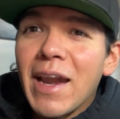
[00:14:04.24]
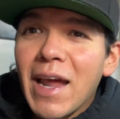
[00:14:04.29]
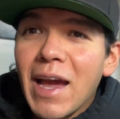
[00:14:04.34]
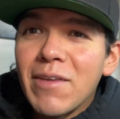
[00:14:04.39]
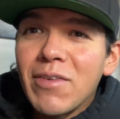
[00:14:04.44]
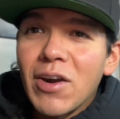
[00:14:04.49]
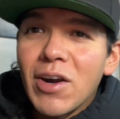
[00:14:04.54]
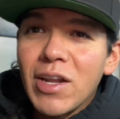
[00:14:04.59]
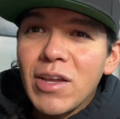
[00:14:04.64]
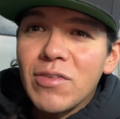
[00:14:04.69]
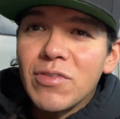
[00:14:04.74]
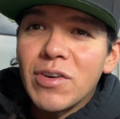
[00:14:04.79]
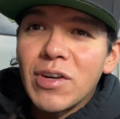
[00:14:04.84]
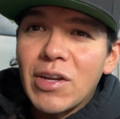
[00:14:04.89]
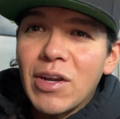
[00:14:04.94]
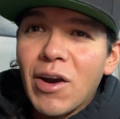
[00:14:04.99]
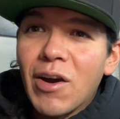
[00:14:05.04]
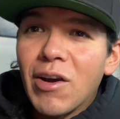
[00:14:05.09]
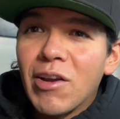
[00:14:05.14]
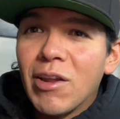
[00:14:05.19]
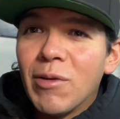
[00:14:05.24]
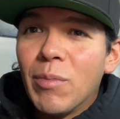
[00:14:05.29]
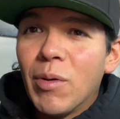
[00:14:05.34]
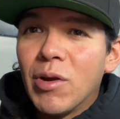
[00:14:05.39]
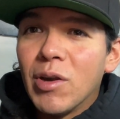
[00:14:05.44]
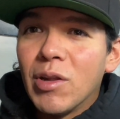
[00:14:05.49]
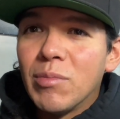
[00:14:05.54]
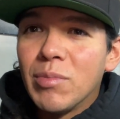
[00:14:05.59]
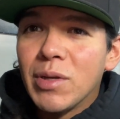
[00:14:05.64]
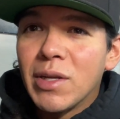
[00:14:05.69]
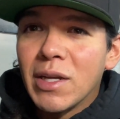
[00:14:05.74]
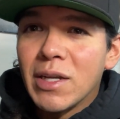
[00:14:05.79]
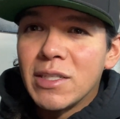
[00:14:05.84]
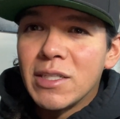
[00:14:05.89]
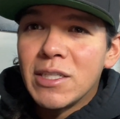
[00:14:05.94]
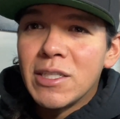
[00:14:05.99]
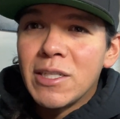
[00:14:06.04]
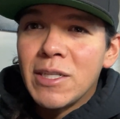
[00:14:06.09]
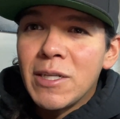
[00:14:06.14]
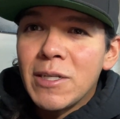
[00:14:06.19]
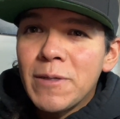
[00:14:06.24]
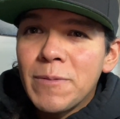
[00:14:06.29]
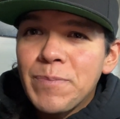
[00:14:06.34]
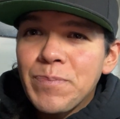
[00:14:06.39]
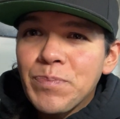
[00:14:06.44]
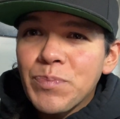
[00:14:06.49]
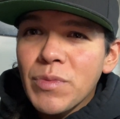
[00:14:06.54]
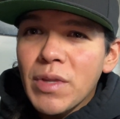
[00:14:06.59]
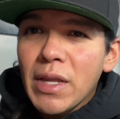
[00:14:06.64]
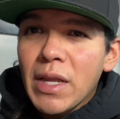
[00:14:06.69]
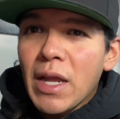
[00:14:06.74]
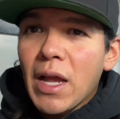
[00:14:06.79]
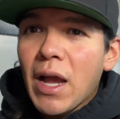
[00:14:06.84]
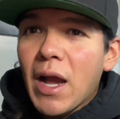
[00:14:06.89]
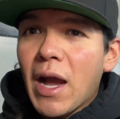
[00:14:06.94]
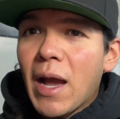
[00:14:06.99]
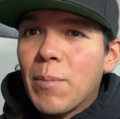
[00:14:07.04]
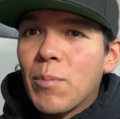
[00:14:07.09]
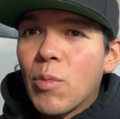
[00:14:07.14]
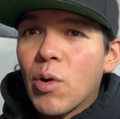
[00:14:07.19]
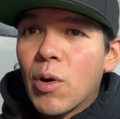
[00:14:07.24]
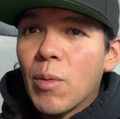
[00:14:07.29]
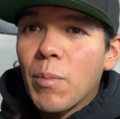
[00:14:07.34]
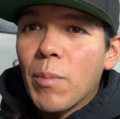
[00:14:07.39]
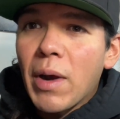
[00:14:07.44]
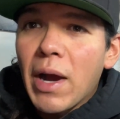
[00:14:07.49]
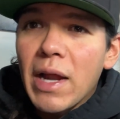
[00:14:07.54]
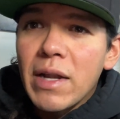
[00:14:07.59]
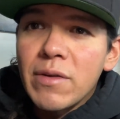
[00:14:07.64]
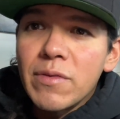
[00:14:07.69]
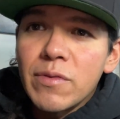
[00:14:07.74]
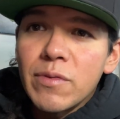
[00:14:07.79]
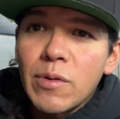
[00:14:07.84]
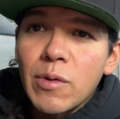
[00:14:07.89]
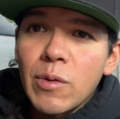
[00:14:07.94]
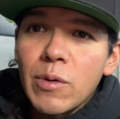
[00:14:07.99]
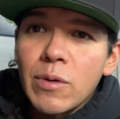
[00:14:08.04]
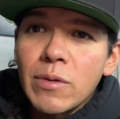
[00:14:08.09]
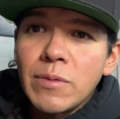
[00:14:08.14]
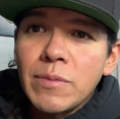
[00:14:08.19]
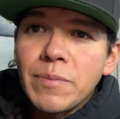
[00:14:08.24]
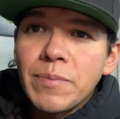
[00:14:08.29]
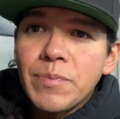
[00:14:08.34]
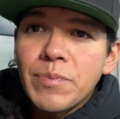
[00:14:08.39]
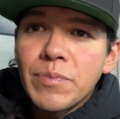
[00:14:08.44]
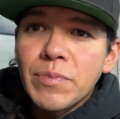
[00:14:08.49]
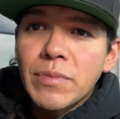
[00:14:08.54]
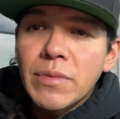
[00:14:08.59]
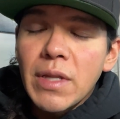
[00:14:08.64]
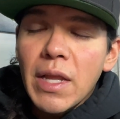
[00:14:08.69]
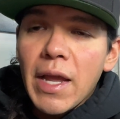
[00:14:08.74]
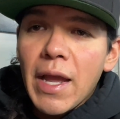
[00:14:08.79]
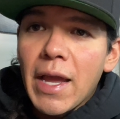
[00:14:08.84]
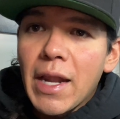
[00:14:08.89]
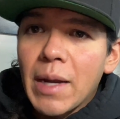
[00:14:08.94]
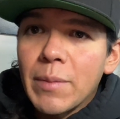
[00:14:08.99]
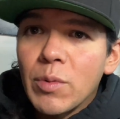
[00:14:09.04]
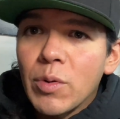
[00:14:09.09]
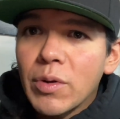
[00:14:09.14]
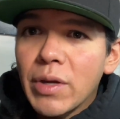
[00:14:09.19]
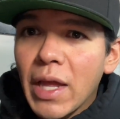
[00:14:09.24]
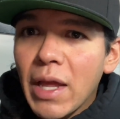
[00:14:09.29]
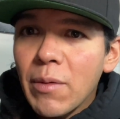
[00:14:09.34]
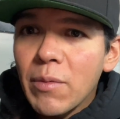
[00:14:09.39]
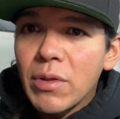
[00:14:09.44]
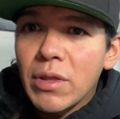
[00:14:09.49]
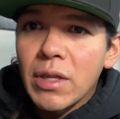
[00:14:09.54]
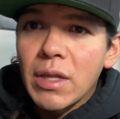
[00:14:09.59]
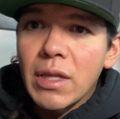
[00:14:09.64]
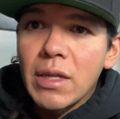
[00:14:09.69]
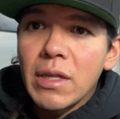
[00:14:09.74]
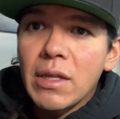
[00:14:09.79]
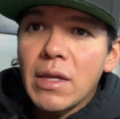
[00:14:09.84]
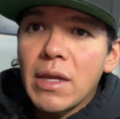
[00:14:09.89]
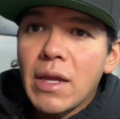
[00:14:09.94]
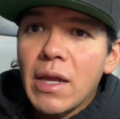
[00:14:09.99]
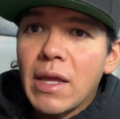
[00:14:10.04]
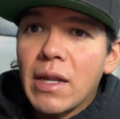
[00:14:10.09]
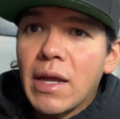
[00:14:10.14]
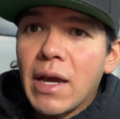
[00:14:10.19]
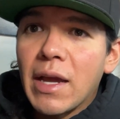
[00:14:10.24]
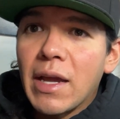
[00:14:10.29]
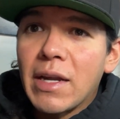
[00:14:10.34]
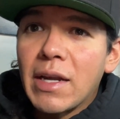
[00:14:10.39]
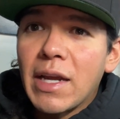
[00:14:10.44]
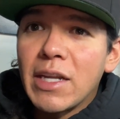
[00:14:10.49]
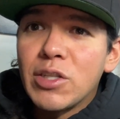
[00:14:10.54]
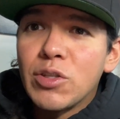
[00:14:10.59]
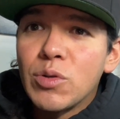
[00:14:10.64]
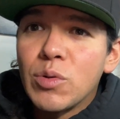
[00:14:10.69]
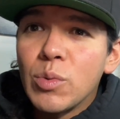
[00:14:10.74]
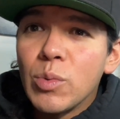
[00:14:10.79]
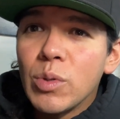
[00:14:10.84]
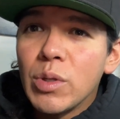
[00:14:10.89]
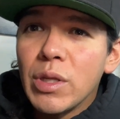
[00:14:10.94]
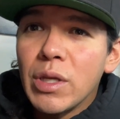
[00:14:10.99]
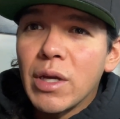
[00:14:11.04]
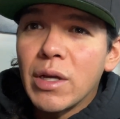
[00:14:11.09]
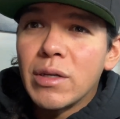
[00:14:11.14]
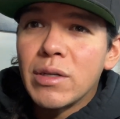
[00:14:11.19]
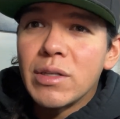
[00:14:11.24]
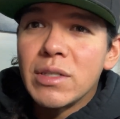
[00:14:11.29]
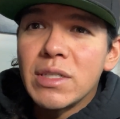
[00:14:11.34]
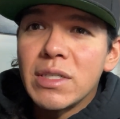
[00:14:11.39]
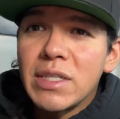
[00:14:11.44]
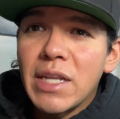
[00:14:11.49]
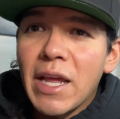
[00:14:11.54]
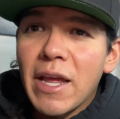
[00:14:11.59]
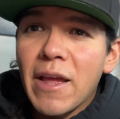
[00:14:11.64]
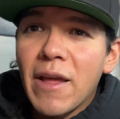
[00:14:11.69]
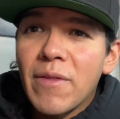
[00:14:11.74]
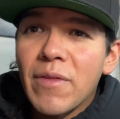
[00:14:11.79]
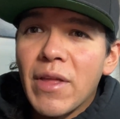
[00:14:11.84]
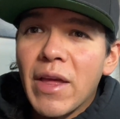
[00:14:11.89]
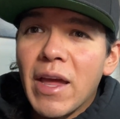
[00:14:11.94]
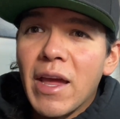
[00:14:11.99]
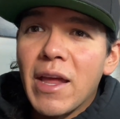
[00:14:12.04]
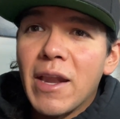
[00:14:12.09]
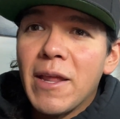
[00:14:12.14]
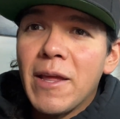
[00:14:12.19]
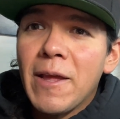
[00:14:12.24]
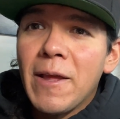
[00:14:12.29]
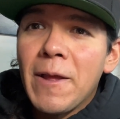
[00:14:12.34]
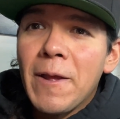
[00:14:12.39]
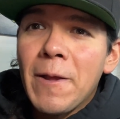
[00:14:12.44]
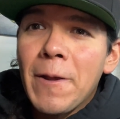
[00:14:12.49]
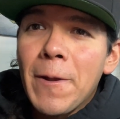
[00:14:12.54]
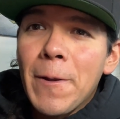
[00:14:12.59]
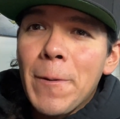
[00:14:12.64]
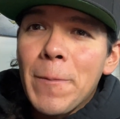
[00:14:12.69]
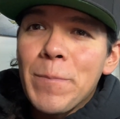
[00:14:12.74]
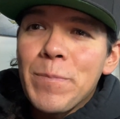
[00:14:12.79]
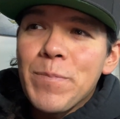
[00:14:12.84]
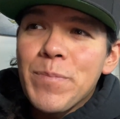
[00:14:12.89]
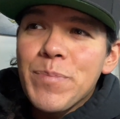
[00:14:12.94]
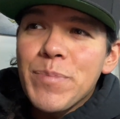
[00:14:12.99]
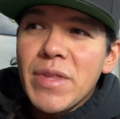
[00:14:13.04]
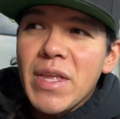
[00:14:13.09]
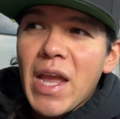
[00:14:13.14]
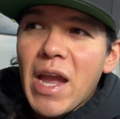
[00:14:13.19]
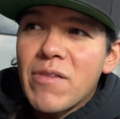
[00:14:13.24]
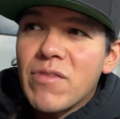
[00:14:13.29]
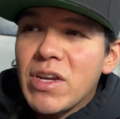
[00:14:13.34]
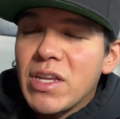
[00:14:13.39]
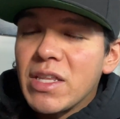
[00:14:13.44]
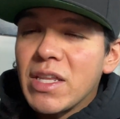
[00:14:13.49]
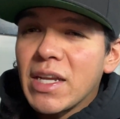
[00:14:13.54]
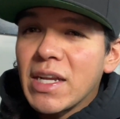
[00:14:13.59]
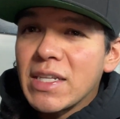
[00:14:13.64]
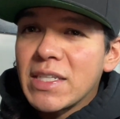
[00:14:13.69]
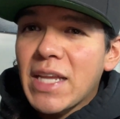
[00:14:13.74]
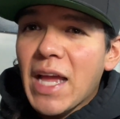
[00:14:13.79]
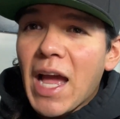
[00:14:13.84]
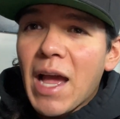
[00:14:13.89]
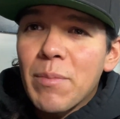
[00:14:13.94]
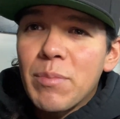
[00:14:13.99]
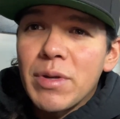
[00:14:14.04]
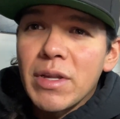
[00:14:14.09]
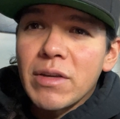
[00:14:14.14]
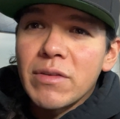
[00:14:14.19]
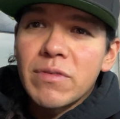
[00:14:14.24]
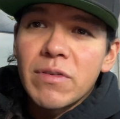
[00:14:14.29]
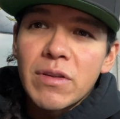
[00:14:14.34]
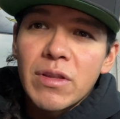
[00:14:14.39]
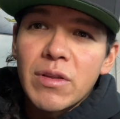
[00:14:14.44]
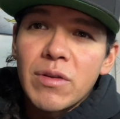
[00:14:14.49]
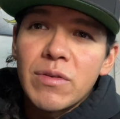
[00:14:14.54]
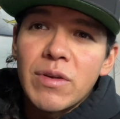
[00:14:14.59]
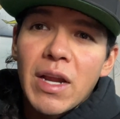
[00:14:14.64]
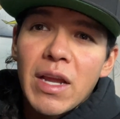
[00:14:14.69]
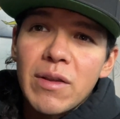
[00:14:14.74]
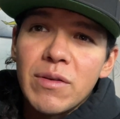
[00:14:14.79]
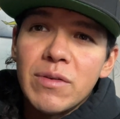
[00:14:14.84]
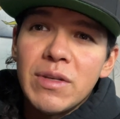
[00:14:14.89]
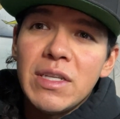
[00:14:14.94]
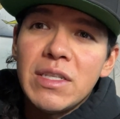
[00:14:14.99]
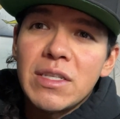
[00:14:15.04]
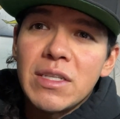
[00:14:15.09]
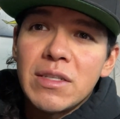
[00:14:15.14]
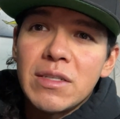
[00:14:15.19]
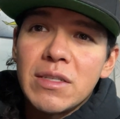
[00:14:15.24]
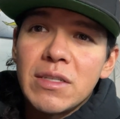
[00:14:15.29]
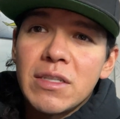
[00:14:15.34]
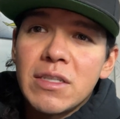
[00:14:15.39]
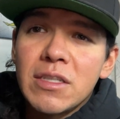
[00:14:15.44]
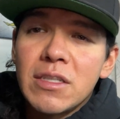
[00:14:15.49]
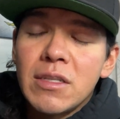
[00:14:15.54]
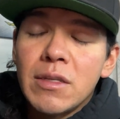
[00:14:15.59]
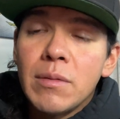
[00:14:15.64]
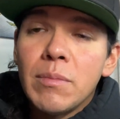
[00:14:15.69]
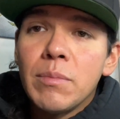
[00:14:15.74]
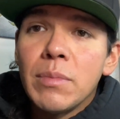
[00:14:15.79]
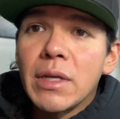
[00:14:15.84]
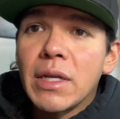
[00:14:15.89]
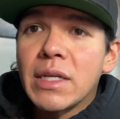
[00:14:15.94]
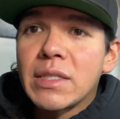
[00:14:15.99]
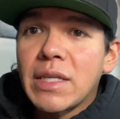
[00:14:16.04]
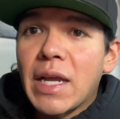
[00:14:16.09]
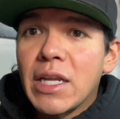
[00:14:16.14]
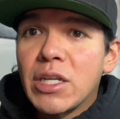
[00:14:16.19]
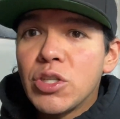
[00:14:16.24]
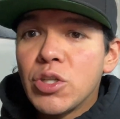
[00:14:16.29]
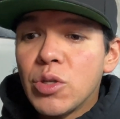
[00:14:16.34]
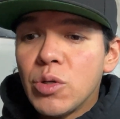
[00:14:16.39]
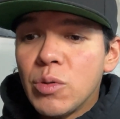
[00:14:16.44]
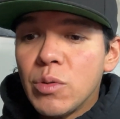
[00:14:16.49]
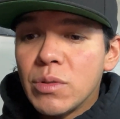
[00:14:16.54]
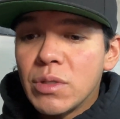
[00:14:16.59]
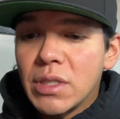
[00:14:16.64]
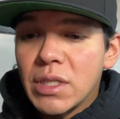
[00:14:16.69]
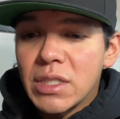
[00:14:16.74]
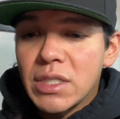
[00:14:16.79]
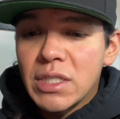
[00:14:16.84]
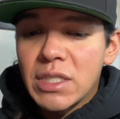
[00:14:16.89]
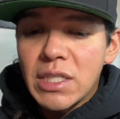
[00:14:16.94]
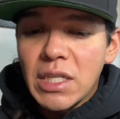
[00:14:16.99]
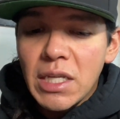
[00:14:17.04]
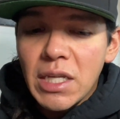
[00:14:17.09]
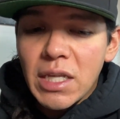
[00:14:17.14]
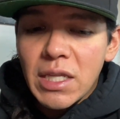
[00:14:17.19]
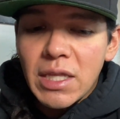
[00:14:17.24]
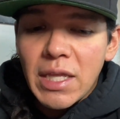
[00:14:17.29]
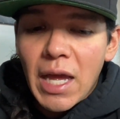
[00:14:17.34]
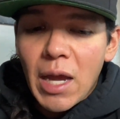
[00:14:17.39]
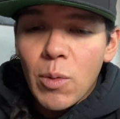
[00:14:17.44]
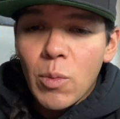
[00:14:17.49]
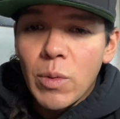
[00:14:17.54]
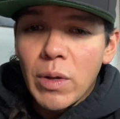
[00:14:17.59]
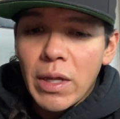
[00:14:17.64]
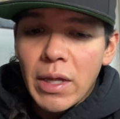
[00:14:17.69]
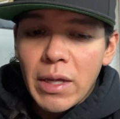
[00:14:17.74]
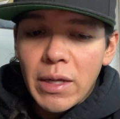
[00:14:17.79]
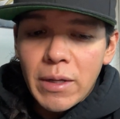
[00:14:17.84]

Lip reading: I've already forgotten about it because I'm more mindful and I'm okay with it. And I truly understand that everything is happening for the right reasons because I choose to see it that way,